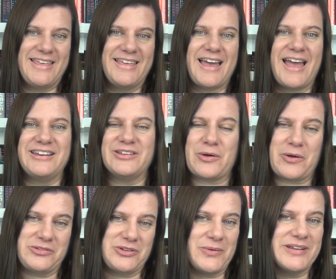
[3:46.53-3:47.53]
I don't
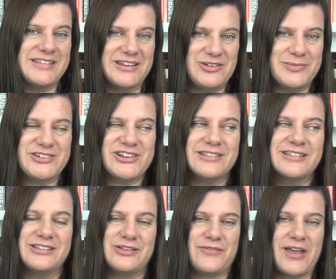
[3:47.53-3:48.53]
don't want to say too much else
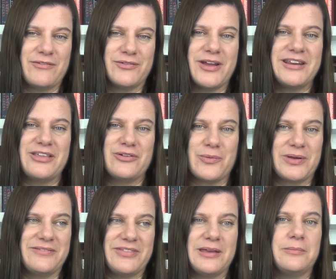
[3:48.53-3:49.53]
because if you haven't read either
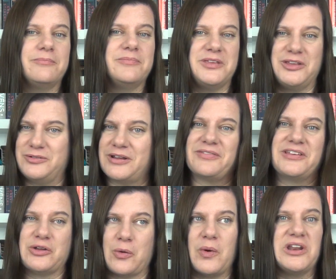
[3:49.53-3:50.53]
one of them, you
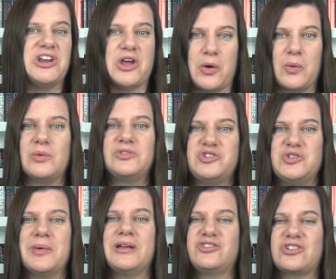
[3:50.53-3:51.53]
definitely don't want to know
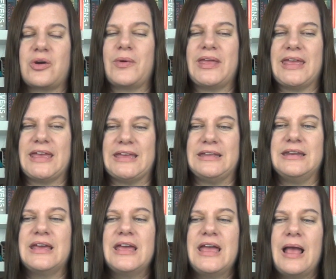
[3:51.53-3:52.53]
too much going
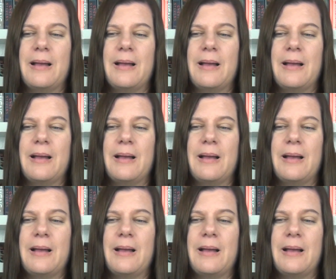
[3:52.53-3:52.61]
in.